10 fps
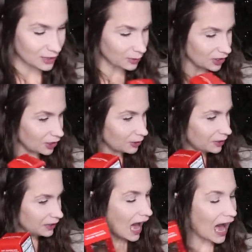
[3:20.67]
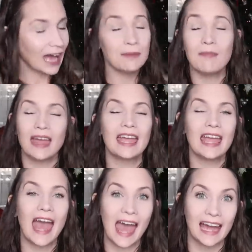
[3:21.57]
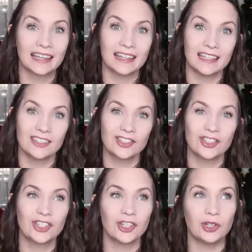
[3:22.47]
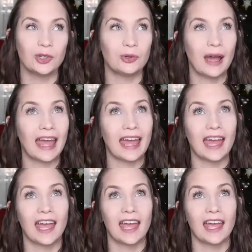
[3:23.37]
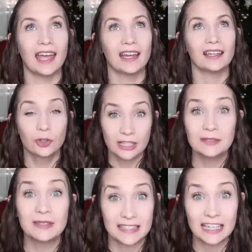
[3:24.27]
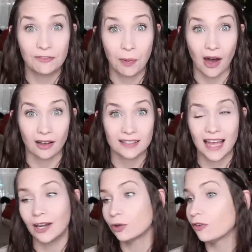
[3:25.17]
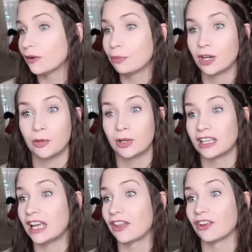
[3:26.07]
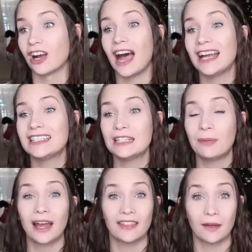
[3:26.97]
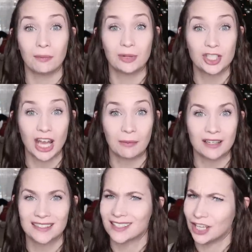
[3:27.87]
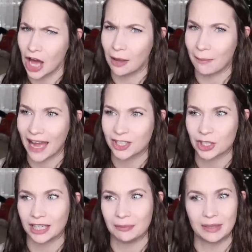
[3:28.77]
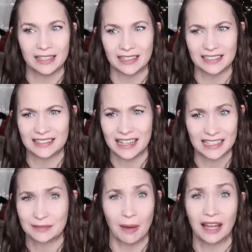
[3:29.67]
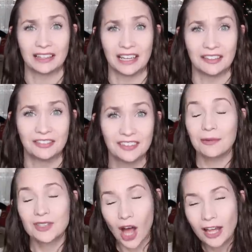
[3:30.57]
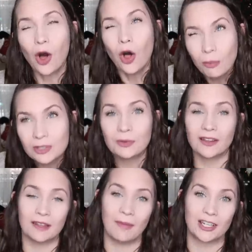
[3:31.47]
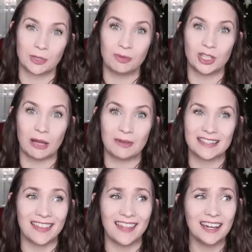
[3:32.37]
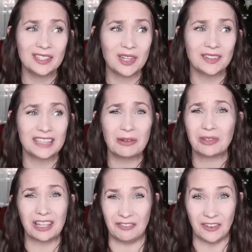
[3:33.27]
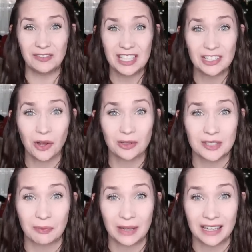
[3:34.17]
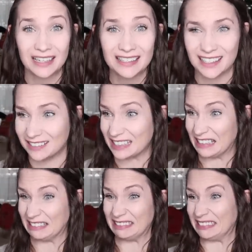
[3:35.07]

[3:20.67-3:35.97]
these with you. I may add these to a Christmas Eve box. I don't know if I'm putting one together. I did buy them pajamas, not matching, because that's my life. I was, I almost bought them matching pajamas, and then I saw that they were like fifteen dollars a piece, and I was like,